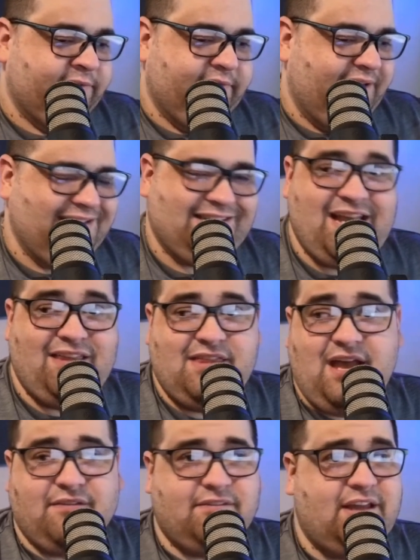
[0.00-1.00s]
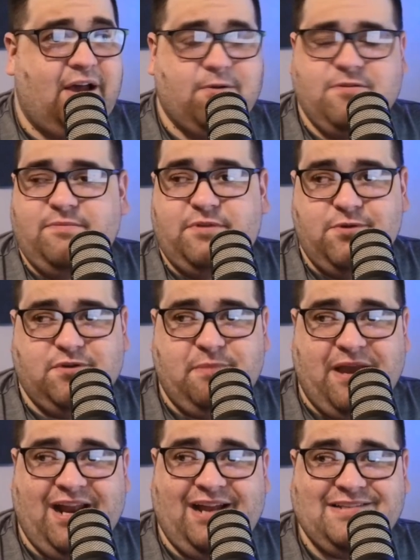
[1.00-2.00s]
is $10,000 from Duke's
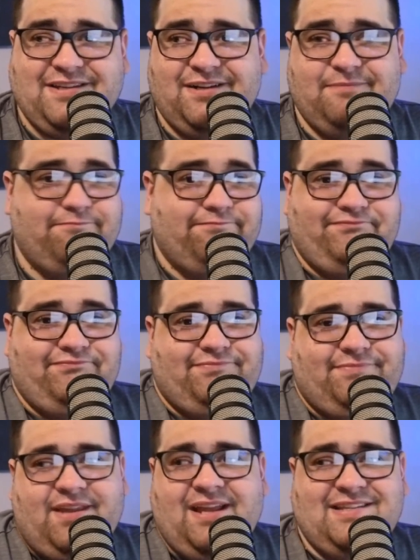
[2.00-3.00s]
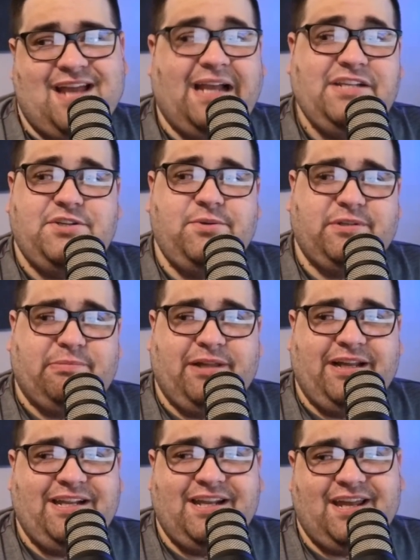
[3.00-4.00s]
mayonnaise going to entice you to
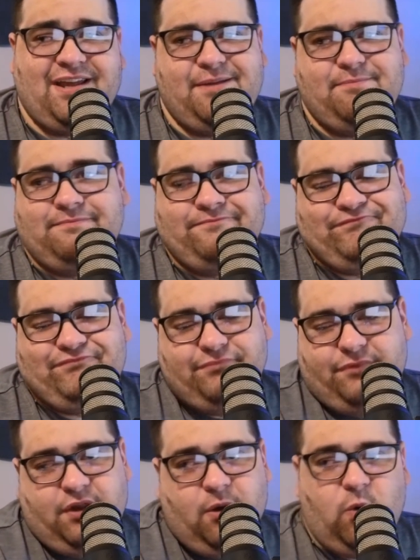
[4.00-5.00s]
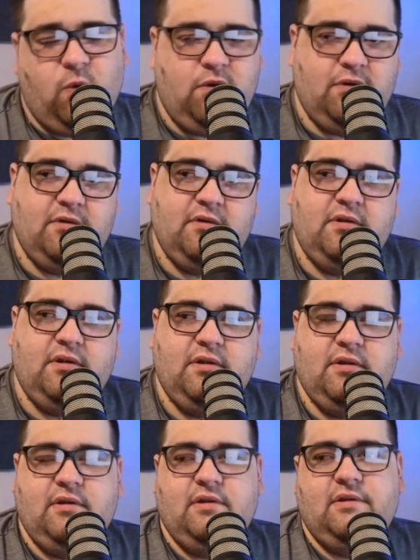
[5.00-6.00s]
play in the game? No.
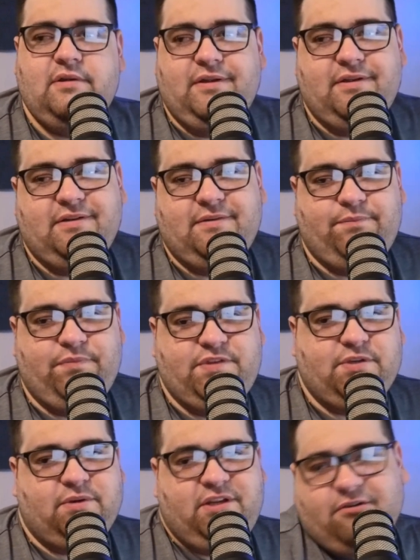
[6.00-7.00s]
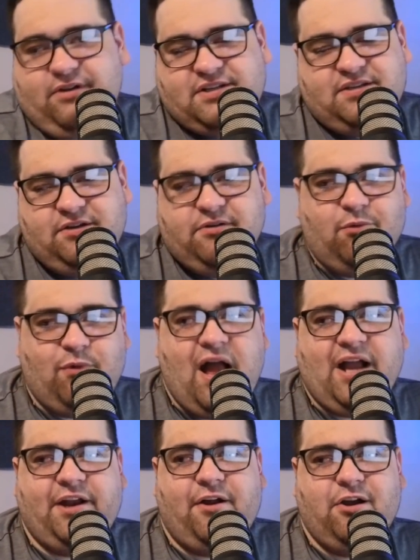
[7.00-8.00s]
So you're in a
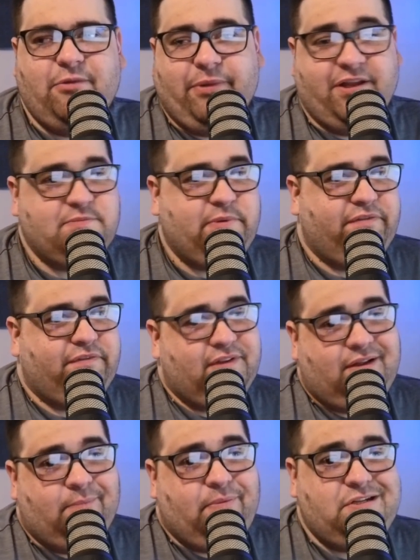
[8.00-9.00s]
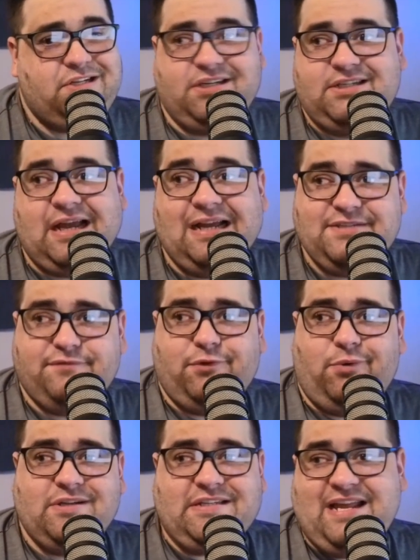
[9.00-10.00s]
rock and a hard place. But if a bunch of guys at
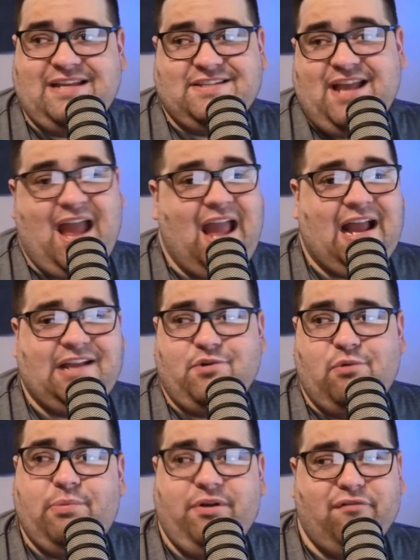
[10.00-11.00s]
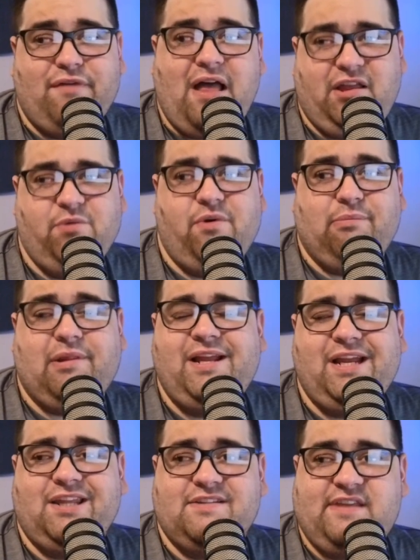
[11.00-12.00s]
Florida State say, hey, I don't put value on playing
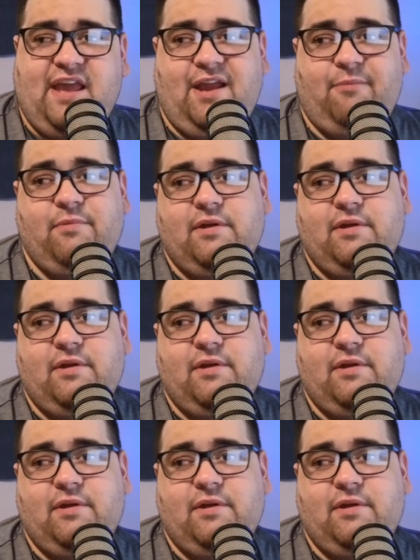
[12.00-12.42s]
in this game,